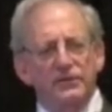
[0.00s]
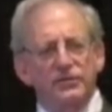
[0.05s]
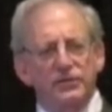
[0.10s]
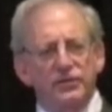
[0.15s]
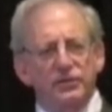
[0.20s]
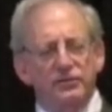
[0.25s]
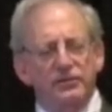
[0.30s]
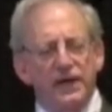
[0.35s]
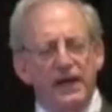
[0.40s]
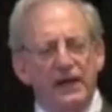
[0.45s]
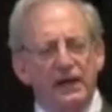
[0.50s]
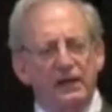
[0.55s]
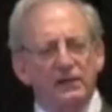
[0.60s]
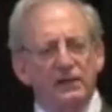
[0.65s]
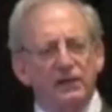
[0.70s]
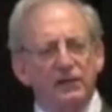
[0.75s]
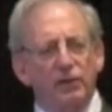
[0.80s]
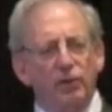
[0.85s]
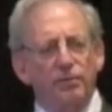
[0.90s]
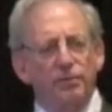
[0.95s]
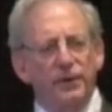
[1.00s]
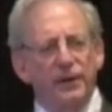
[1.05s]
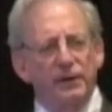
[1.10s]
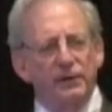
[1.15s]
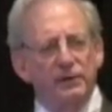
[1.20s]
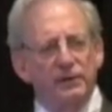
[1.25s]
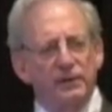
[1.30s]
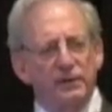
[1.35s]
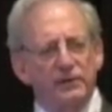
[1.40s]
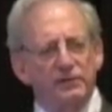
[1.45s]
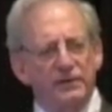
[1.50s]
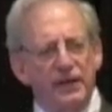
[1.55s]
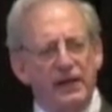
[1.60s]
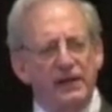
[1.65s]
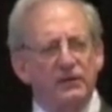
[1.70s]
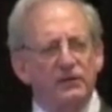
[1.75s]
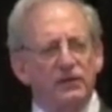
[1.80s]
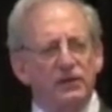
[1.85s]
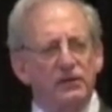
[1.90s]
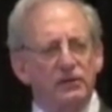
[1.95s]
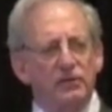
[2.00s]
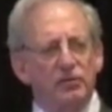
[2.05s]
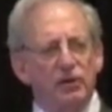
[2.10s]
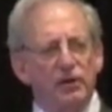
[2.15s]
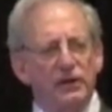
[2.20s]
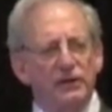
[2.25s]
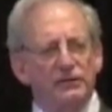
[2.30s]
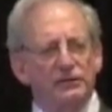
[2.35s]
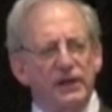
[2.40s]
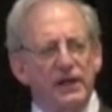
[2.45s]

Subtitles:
to take a little look at